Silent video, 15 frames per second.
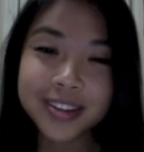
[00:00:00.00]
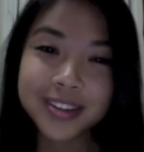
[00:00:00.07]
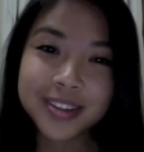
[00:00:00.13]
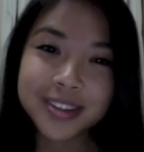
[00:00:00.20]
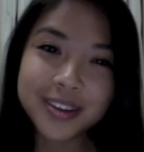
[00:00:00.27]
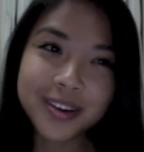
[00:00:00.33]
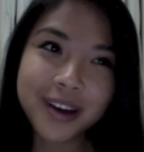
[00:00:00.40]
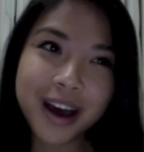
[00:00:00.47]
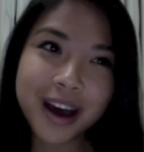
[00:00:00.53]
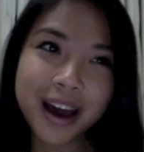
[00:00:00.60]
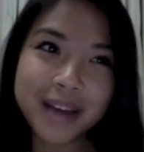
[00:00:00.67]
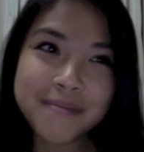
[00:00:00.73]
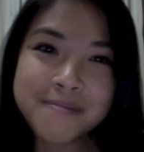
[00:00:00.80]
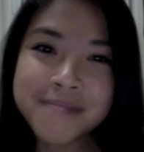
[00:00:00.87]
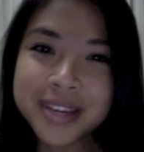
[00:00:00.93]
So
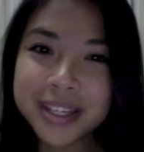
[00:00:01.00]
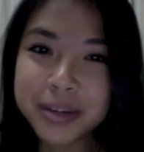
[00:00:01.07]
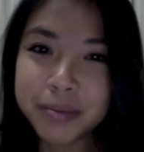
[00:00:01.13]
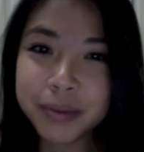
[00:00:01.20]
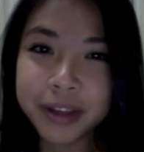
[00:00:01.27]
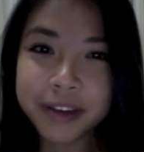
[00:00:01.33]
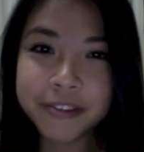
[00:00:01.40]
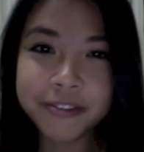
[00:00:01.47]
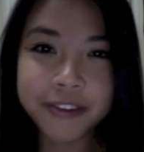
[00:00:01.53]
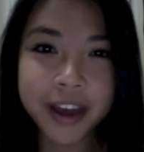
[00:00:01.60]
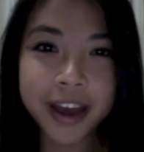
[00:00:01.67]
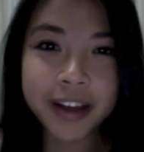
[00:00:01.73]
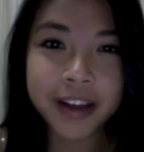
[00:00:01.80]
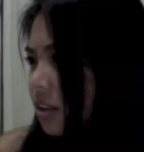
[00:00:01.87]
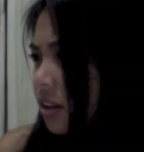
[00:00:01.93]
I miserably
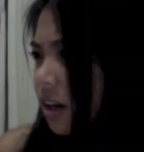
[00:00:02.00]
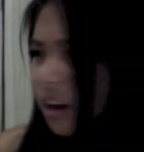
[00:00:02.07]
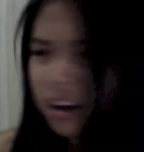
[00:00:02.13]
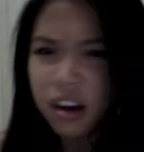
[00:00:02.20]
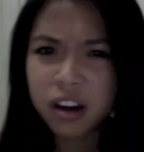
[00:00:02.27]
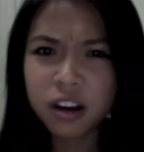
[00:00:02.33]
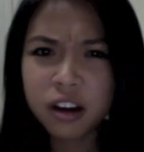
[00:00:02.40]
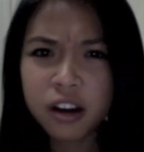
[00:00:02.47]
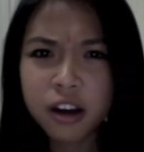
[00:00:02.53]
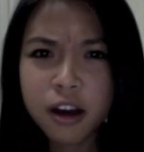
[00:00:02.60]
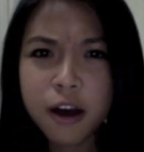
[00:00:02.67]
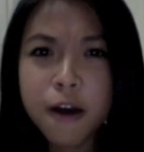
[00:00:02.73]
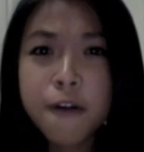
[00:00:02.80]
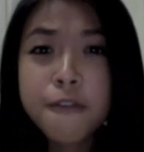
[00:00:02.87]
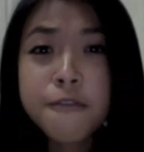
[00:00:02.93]
failed.
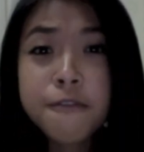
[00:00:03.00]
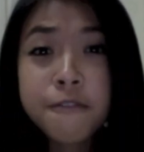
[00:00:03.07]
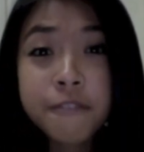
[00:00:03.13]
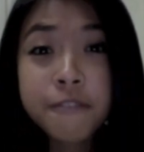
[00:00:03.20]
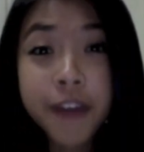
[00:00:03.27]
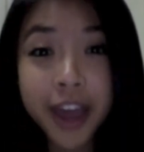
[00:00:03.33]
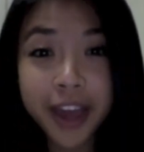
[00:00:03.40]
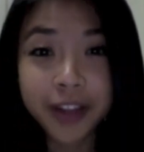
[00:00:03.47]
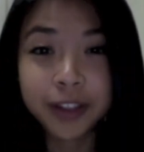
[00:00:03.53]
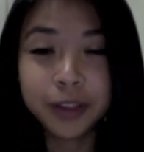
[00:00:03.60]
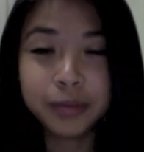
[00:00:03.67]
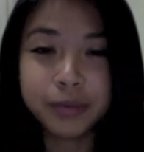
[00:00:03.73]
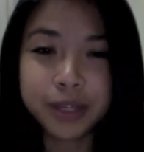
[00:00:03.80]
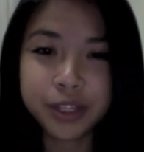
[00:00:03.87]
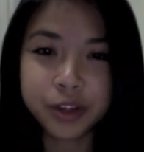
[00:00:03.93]
failed
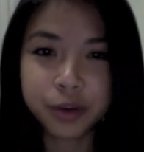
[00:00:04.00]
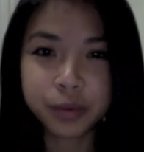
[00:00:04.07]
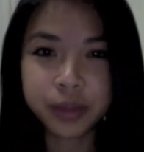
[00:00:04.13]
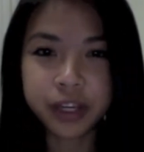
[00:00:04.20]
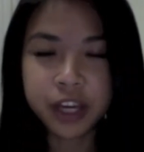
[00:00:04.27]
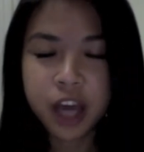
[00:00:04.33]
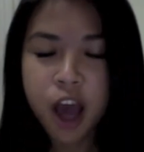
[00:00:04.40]
miserably